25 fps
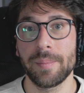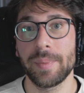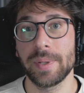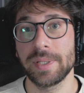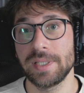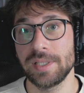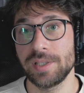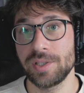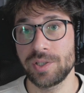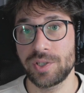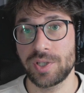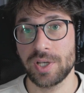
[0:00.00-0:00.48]
but
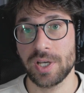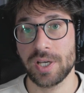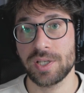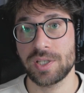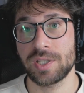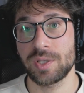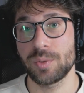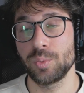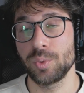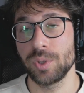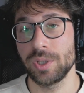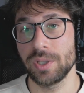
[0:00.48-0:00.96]

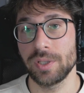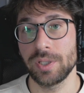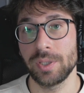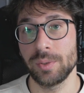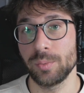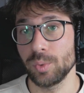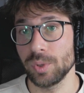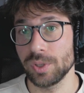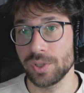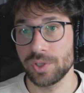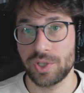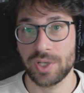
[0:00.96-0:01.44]
it
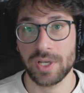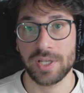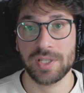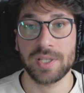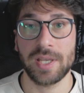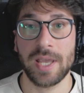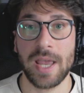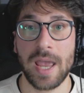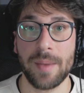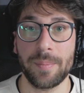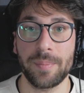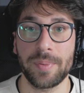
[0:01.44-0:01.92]
will just
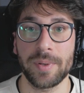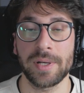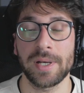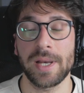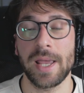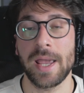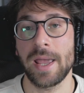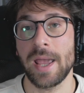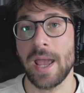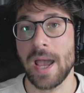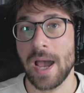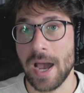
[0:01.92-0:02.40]
happen
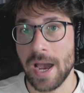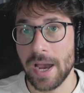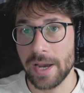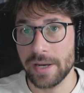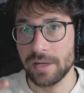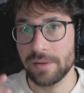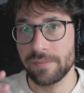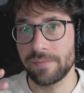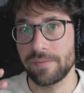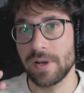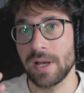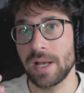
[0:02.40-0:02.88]
at
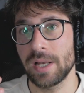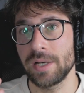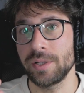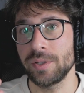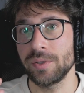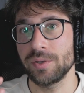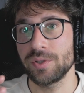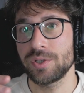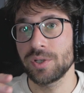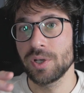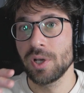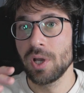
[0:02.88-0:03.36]
higher
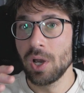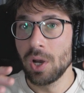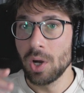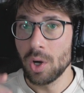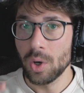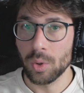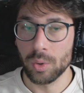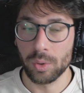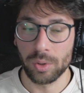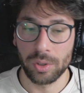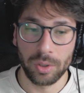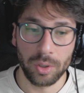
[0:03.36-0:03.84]
values
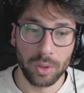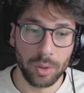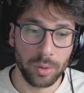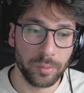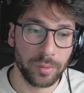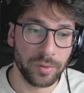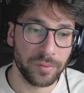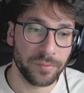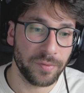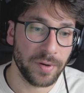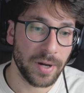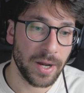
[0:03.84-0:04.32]
or
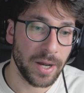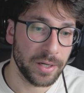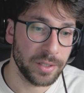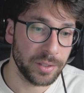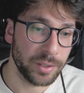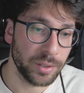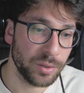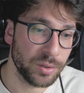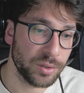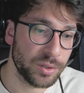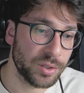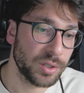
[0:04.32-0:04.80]
lower
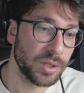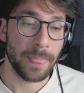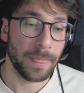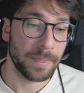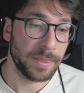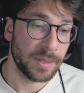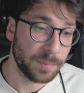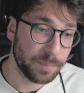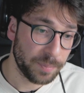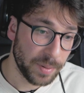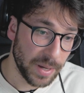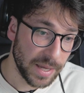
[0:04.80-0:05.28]
values
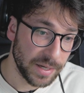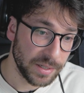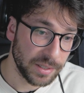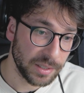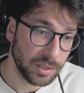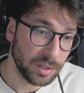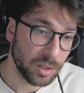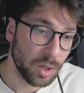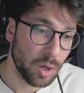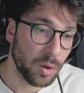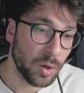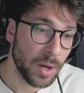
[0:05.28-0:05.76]

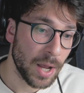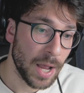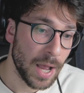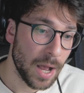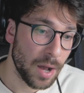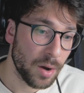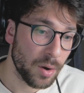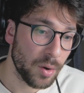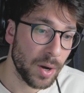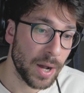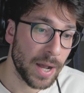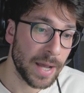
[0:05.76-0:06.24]
depending on
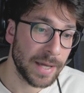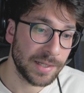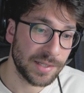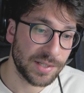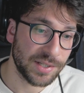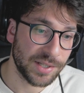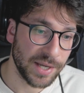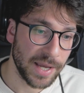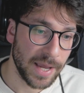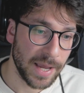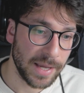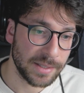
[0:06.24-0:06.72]
how I
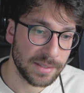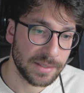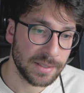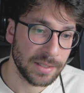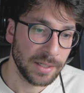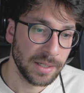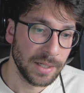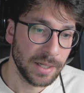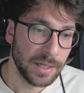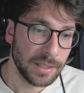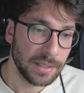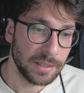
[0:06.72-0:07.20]
set
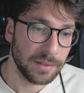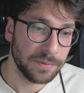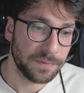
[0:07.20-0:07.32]
the